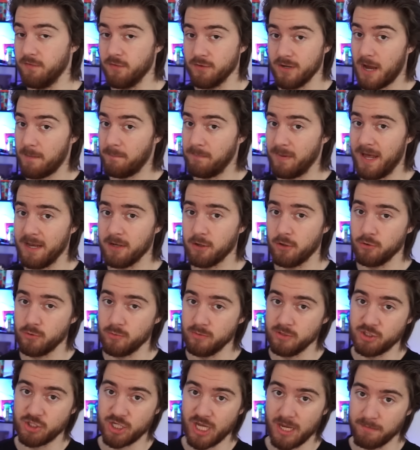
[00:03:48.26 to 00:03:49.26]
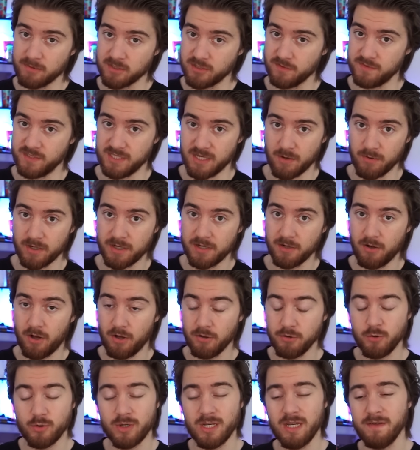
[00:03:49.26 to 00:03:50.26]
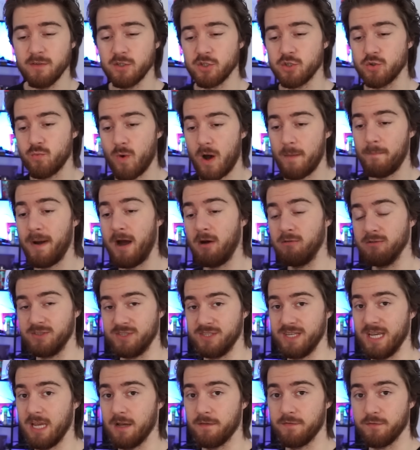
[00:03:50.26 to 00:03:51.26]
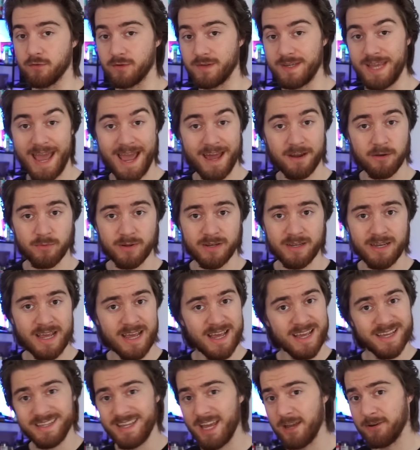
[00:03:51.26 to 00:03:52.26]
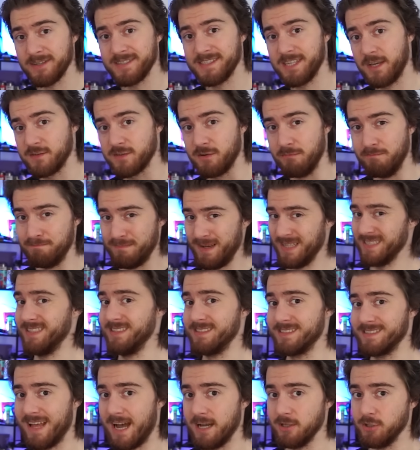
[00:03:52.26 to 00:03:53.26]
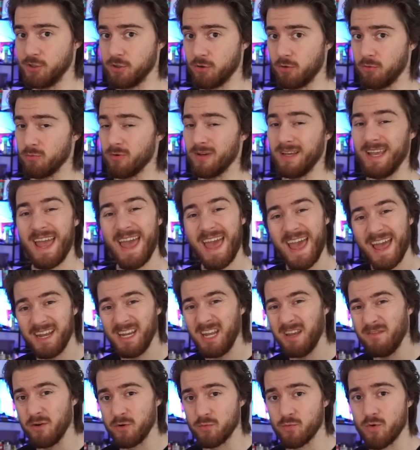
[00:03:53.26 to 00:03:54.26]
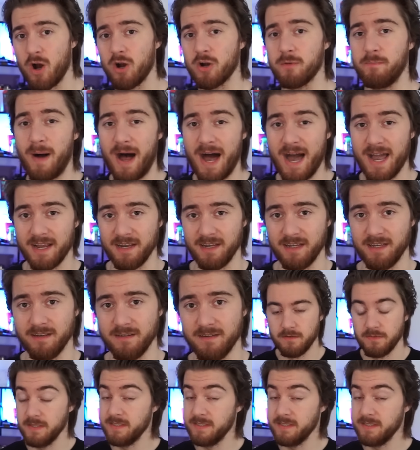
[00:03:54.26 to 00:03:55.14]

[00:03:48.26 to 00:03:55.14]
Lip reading: you're not planning on doing Chambers of Xeric at all, you can even swap out Zeya for Kandarin, get yourself some best in slot jewelry, and even rock piety.